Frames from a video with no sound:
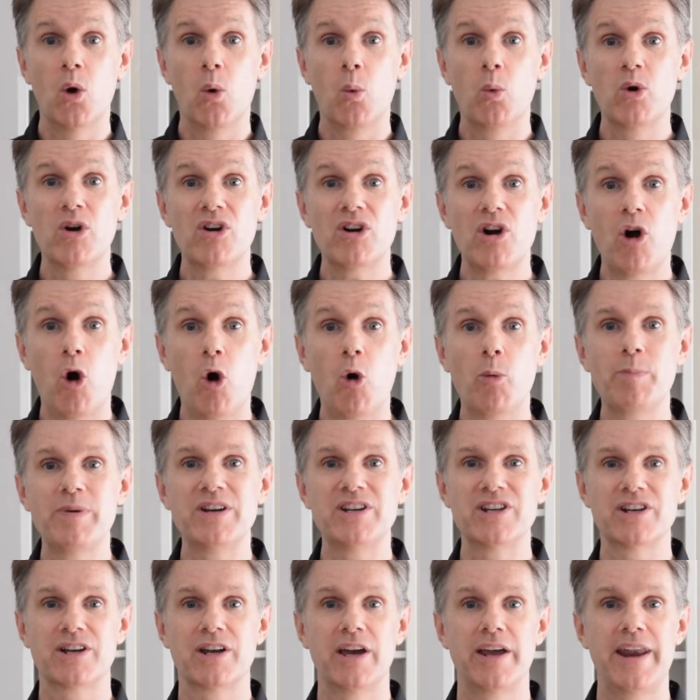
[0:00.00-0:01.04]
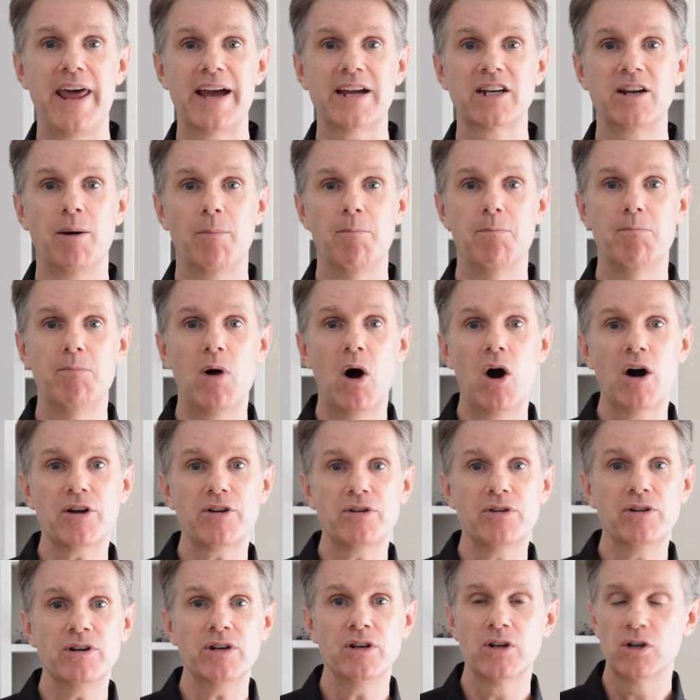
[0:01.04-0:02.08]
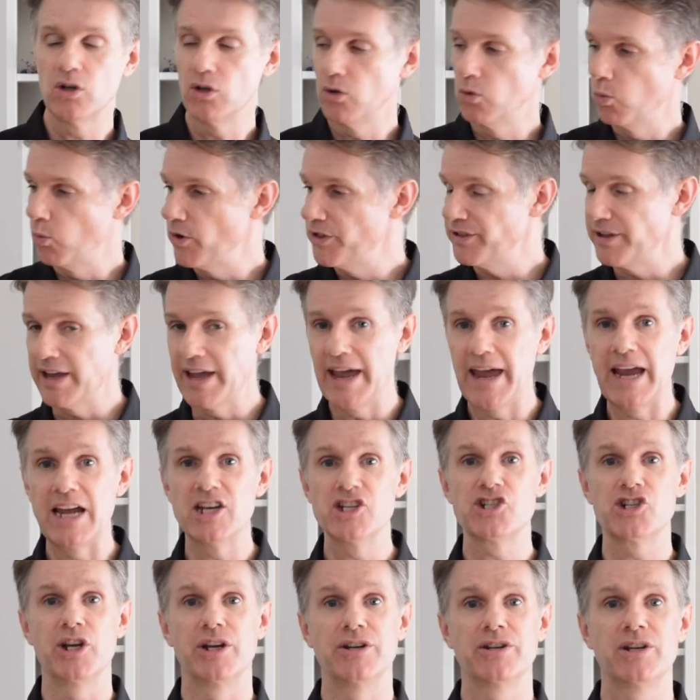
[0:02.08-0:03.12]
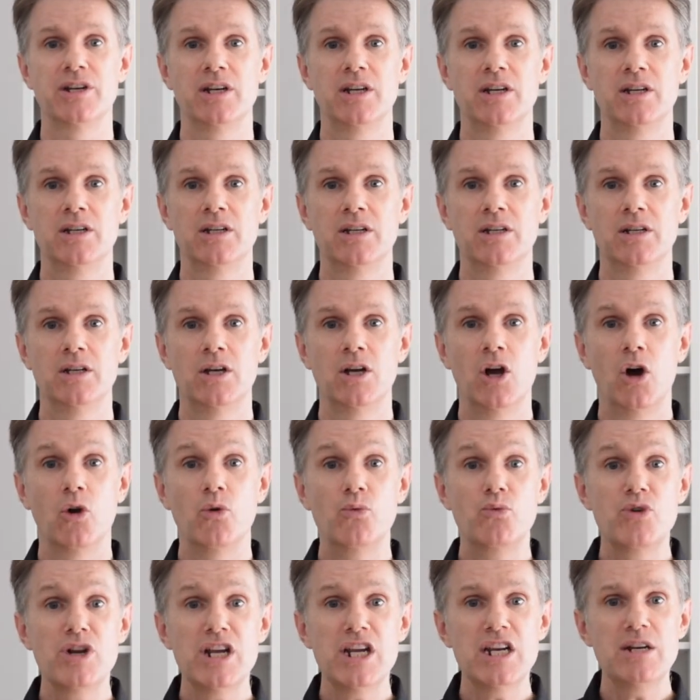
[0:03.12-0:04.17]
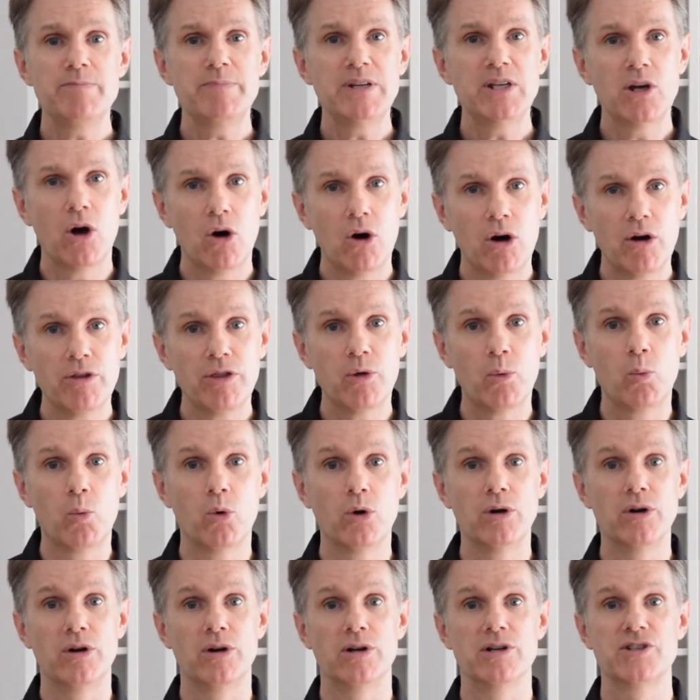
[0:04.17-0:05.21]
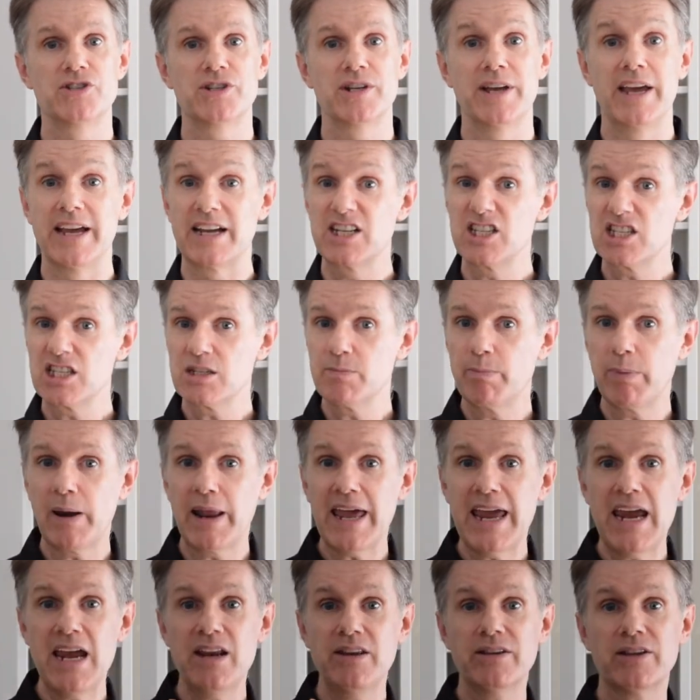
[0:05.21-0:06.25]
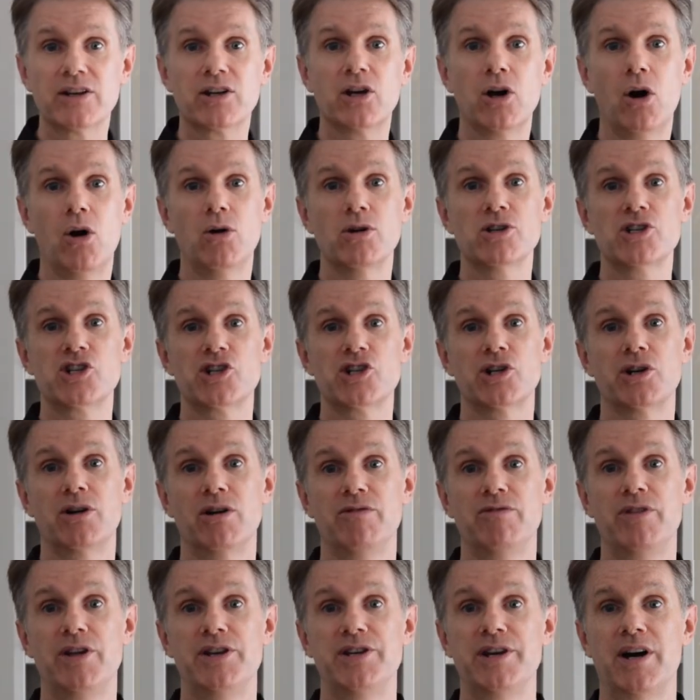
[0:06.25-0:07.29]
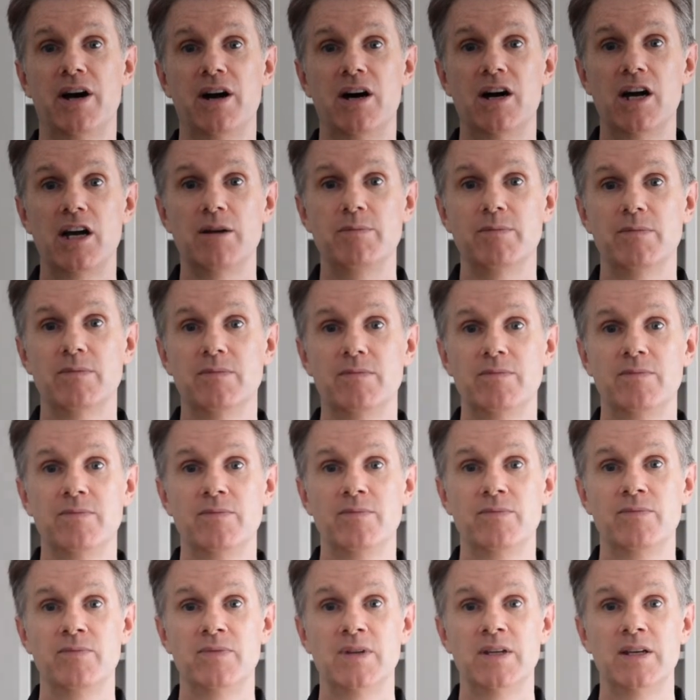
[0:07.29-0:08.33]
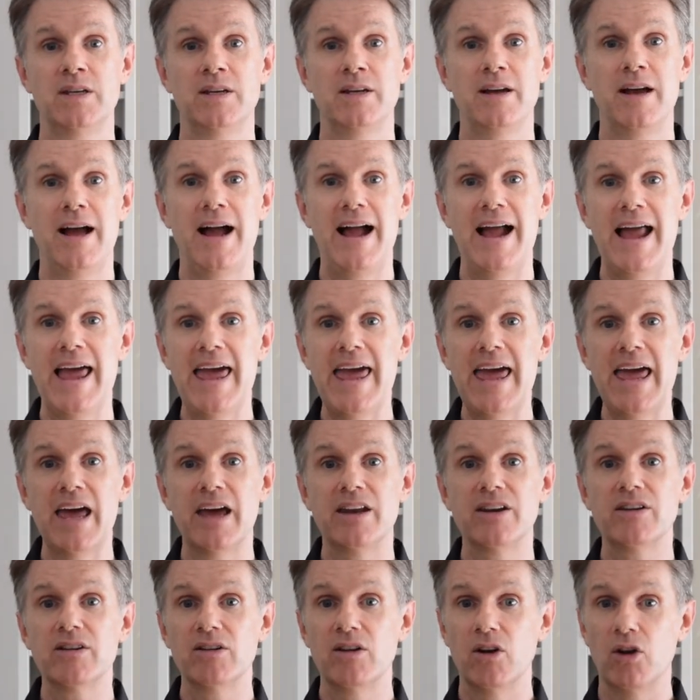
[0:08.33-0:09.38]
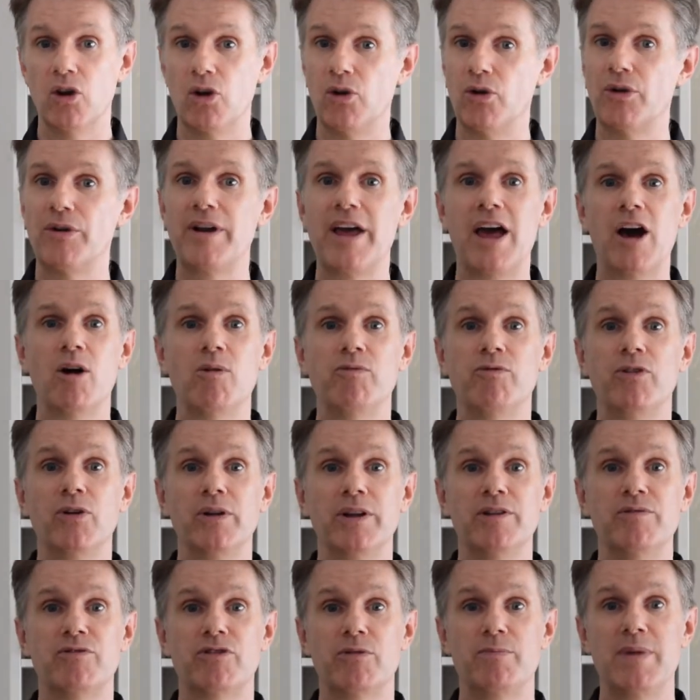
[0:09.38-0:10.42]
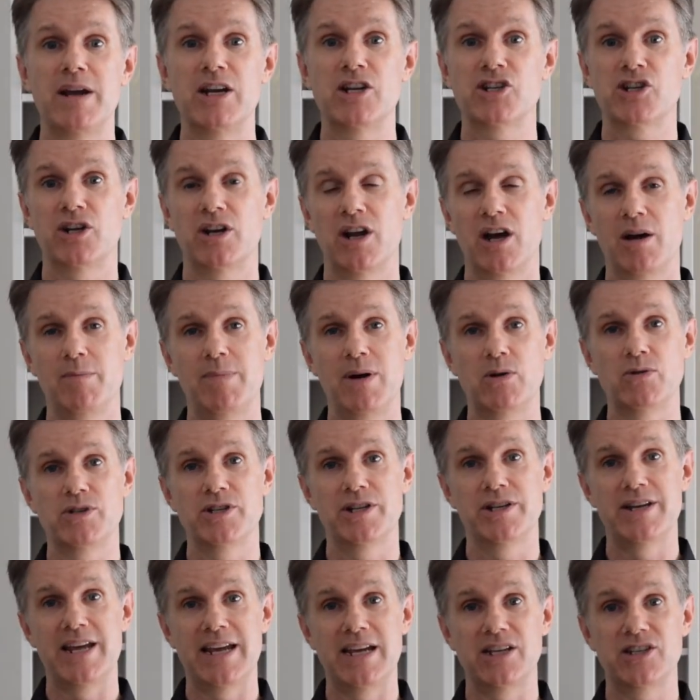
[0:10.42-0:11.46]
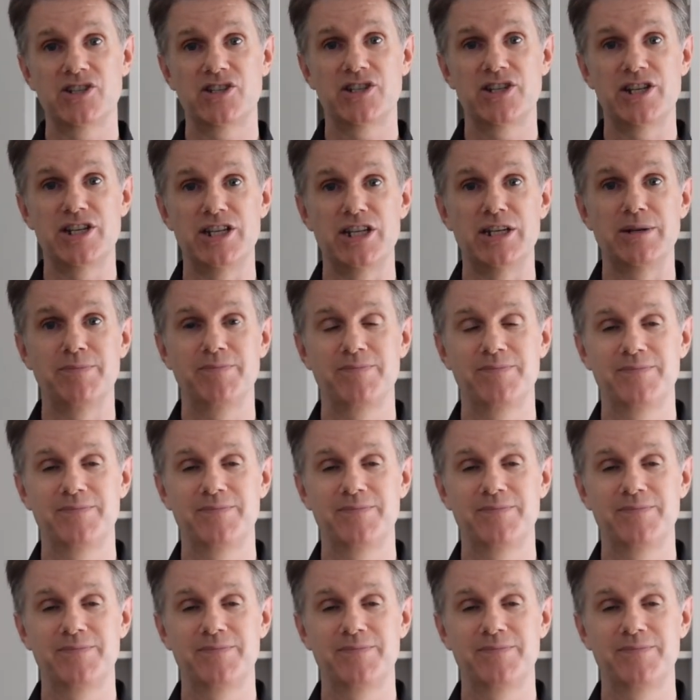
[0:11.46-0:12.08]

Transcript: we're hoping to connect modern with ancient read beyond the words, explain the culture of the time, and learn helpful information about today's tea.